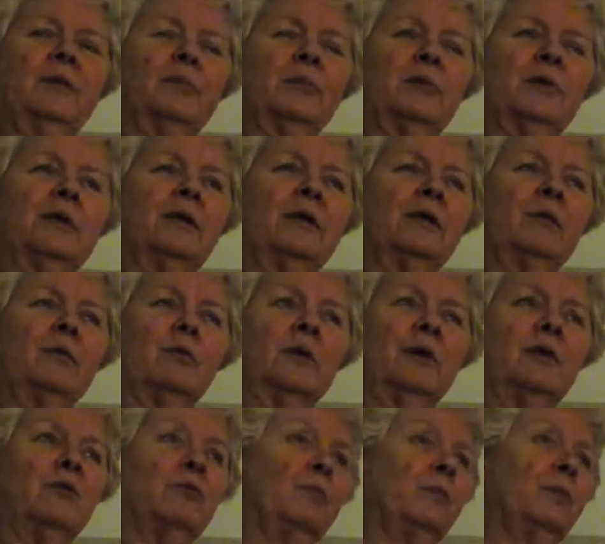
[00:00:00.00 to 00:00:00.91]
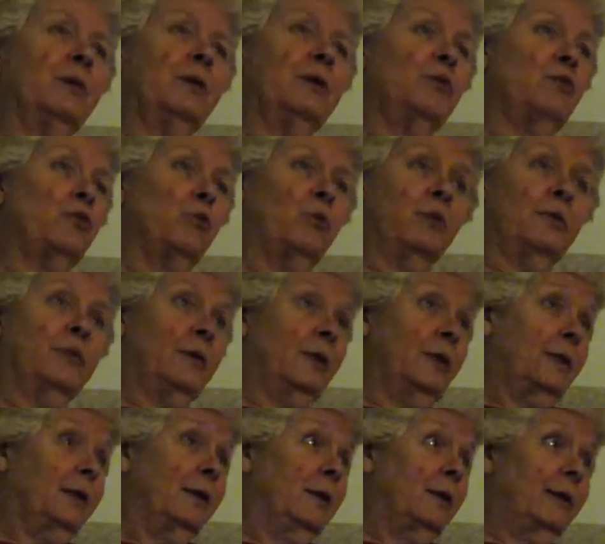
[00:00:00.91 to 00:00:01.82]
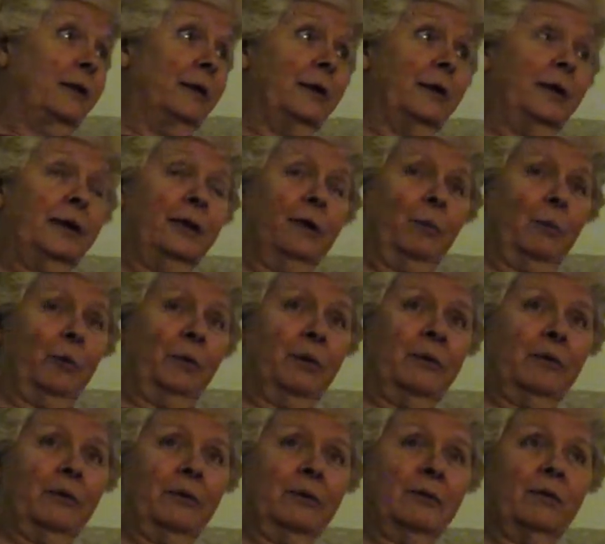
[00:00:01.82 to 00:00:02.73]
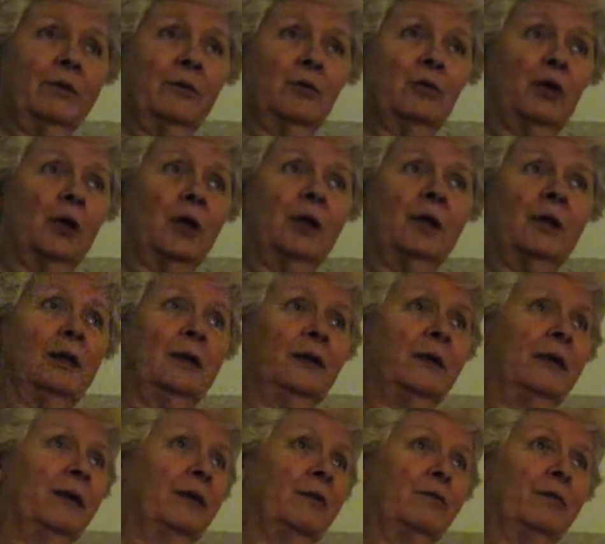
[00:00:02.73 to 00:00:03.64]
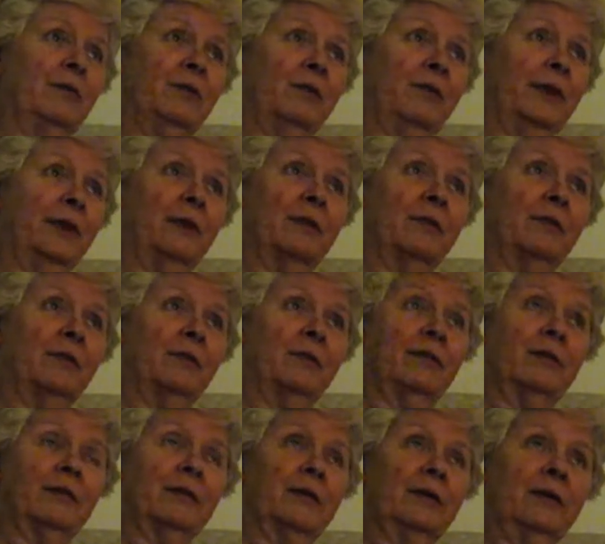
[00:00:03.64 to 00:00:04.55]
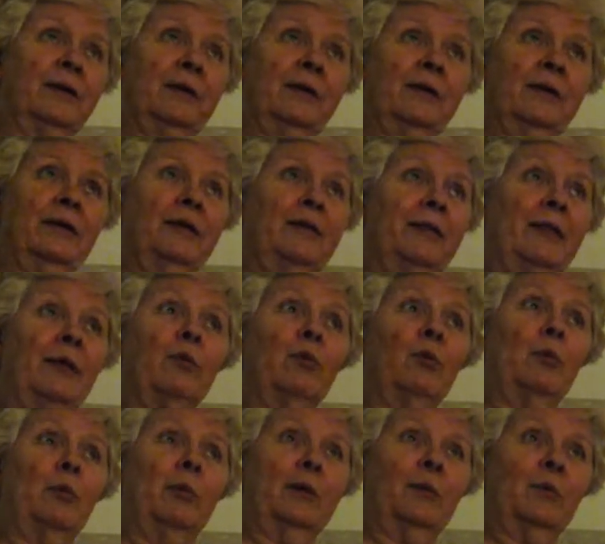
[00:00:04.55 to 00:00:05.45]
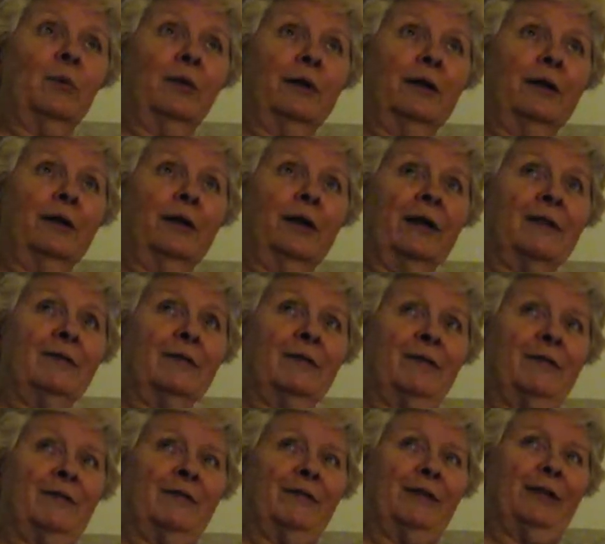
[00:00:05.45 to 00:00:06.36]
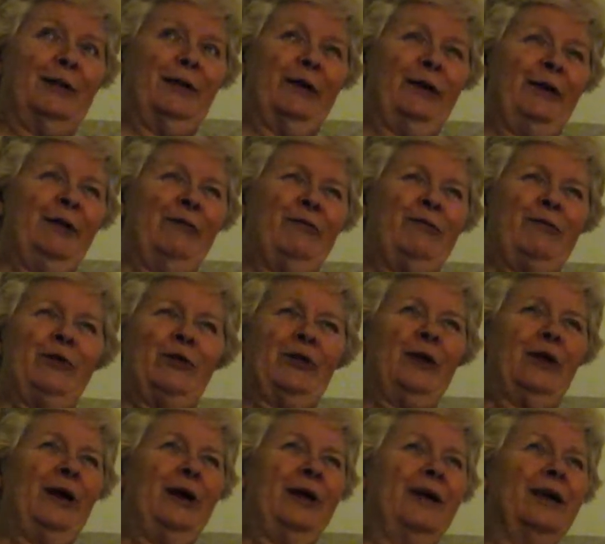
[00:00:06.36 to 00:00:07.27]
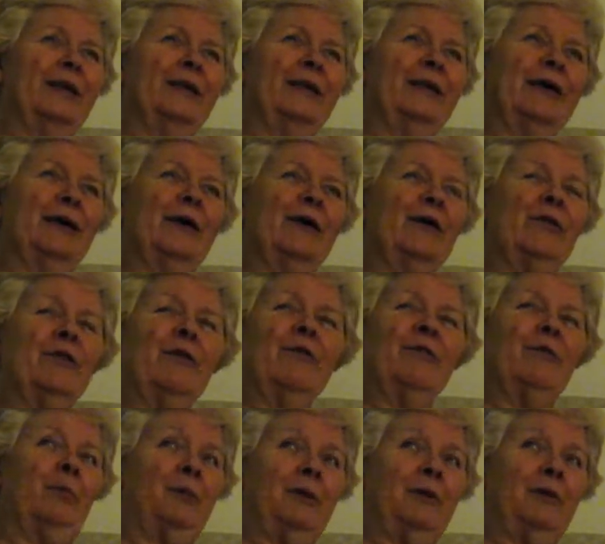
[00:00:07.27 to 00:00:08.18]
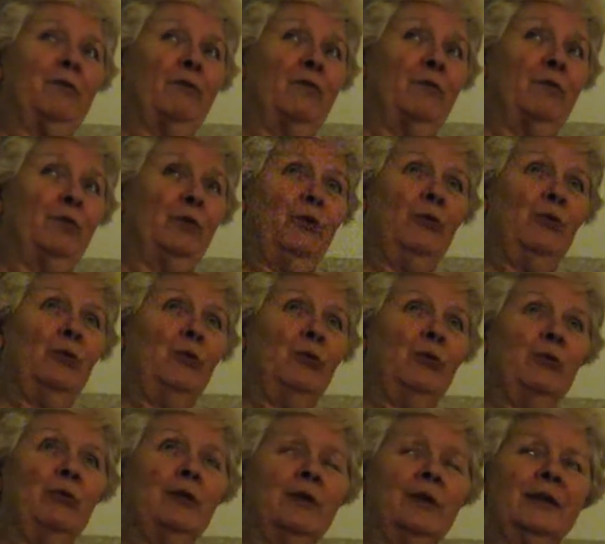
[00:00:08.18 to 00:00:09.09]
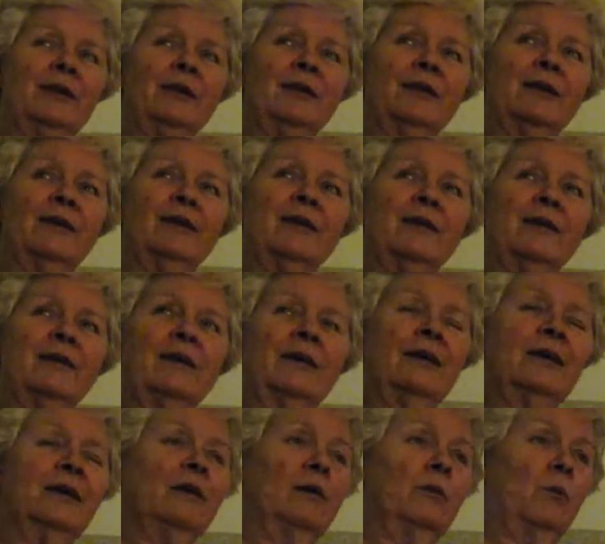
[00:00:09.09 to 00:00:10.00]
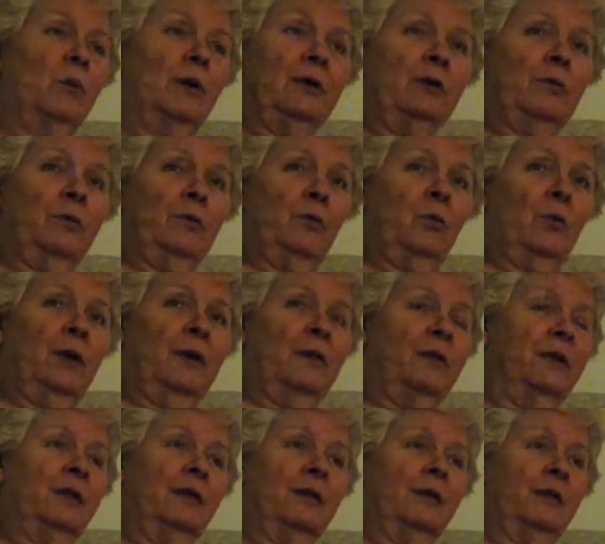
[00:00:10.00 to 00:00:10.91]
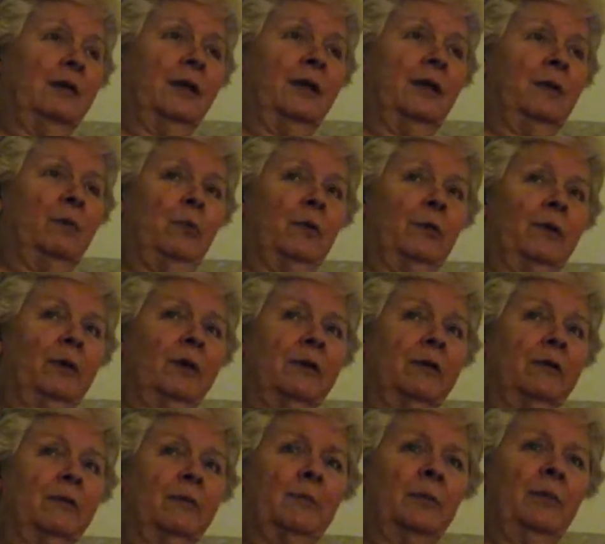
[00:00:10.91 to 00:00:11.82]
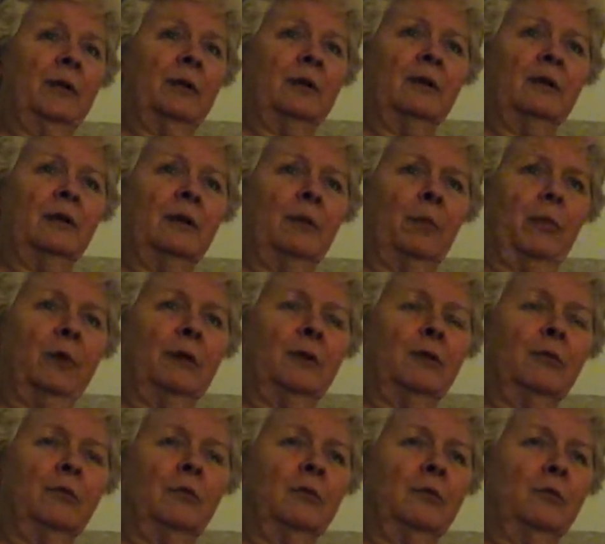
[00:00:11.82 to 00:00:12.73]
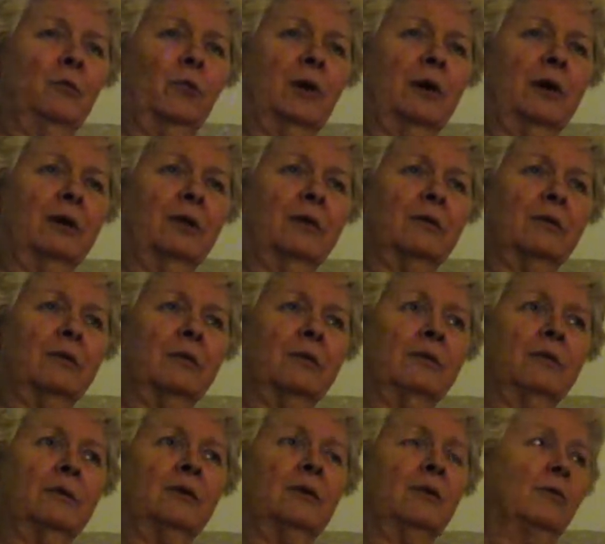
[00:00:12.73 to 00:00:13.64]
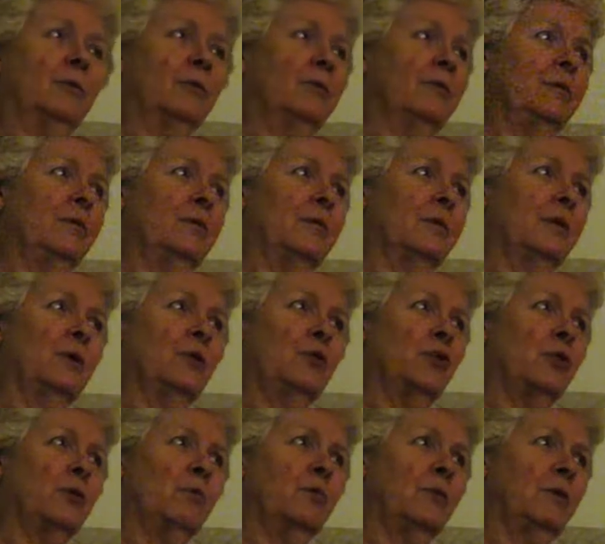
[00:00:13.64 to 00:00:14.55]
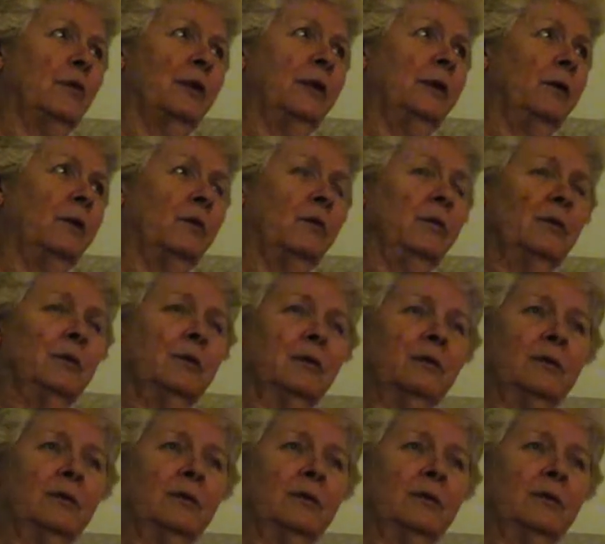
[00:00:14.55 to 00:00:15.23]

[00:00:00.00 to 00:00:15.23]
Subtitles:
But anyway, Punch was a little imp. She got into everything. They were about ready to ask us to leave. She got into everybody's food, and I don't know why they didn't keep her pinned up. I don't know why, because she was little.